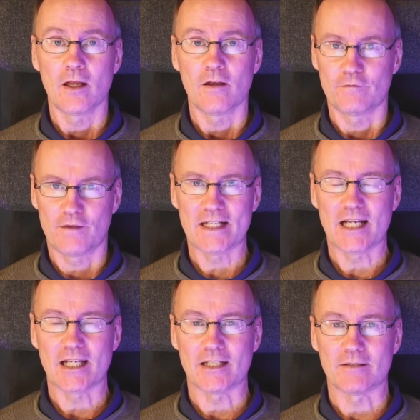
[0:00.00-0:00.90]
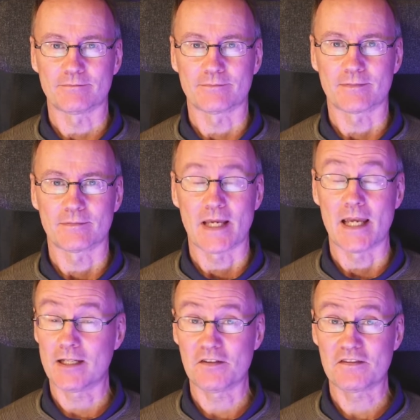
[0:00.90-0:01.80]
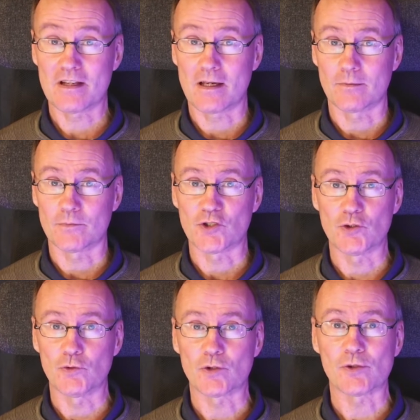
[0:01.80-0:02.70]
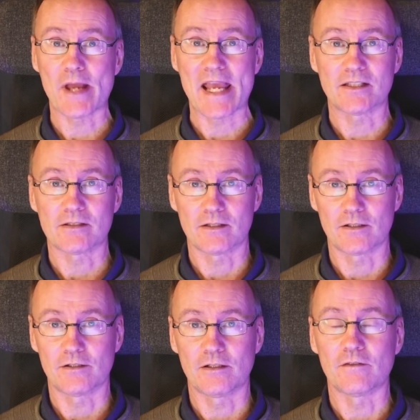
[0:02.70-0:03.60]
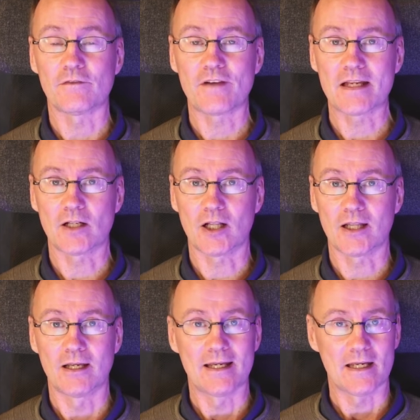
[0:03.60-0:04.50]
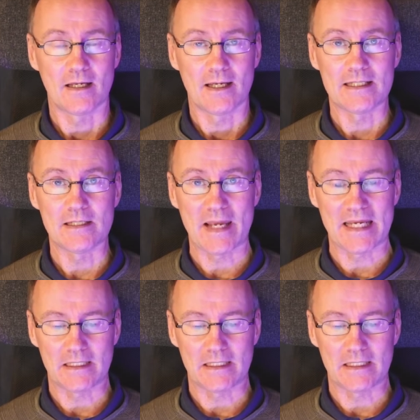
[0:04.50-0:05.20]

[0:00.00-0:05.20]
Finally, it is time to create the final email.